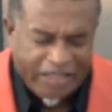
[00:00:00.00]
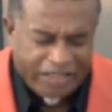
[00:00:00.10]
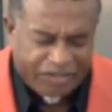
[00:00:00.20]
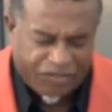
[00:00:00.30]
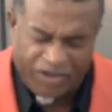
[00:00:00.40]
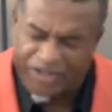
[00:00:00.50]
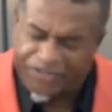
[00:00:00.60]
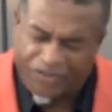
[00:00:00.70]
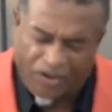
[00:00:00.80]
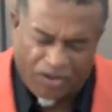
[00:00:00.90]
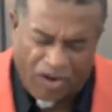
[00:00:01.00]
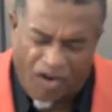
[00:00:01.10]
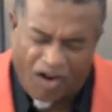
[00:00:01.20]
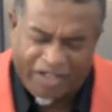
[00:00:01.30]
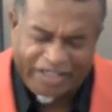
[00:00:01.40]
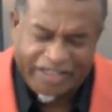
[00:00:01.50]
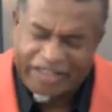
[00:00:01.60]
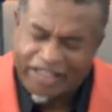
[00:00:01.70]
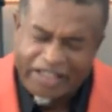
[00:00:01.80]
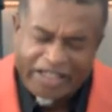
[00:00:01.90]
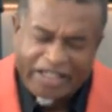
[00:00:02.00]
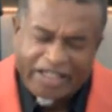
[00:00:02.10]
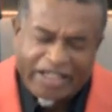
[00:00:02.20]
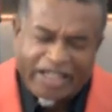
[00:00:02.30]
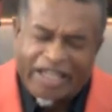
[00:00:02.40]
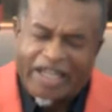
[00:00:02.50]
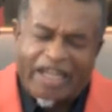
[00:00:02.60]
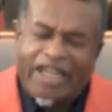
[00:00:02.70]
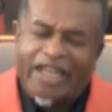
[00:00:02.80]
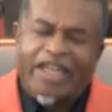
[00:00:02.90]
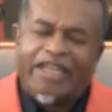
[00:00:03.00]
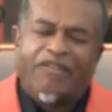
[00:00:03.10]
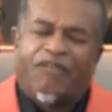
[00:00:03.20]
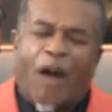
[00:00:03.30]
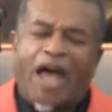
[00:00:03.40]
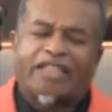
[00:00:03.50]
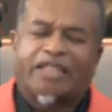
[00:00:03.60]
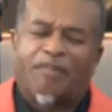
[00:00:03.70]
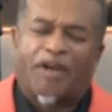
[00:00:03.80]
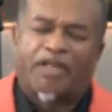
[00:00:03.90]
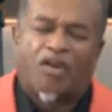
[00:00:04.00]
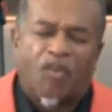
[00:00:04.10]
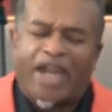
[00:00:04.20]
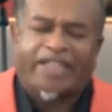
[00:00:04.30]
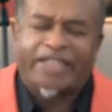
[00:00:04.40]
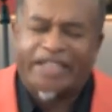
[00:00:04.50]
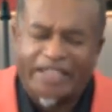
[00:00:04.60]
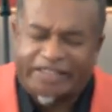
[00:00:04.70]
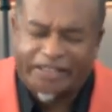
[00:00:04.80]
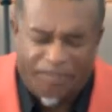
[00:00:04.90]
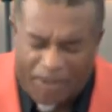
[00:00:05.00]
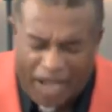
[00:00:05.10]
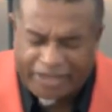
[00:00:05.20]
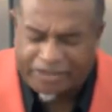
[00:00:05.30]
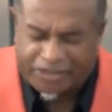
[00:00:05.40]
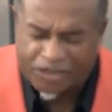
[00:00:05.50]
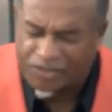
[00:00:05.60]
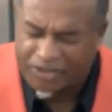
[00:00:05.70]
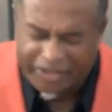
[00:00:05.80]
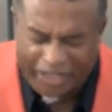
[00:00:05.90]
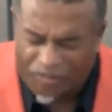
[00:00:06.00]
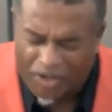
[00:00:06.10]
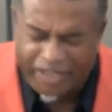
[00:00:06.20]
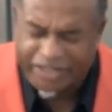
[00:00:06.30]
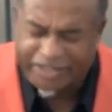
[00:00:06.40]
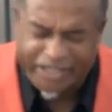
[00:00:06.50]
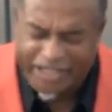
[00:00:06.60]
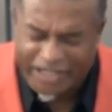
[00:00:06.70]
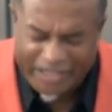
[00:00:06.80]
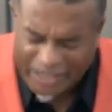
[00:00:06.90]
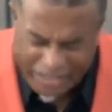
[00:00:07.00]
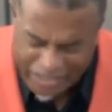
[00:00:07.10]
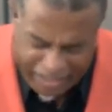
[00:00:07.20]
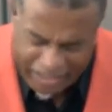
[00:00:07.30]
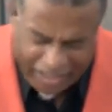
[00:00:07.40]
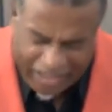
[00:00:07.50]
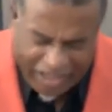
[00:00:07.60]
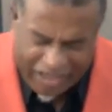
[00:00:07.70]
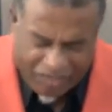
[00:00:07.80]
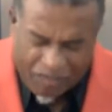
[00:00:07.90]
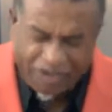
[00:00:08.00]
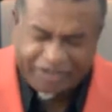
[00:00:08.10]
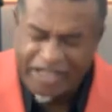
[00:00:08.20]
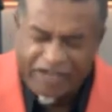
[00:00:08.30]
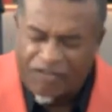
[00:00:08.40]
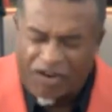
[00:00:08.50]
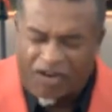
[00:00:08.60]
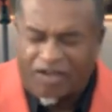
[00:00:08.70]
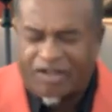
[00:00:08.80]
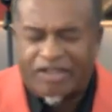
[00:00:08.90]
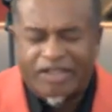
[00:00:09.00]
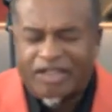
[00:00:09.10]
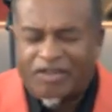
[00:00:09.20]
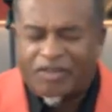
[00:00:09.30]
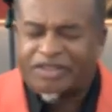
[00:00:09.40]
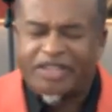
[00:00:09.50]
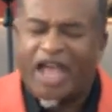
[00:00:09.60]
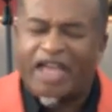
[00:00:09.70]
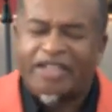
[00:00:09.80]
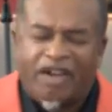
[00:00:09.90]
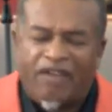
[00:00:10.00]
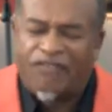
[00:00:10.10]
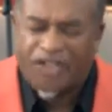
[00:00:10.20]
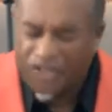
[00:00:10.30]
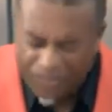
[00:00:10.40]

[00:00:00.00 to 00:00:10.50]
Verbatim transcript: Strength, oh Lord, and, and, and if possible, a recognition by the shooter that what he did was evil, was not of you.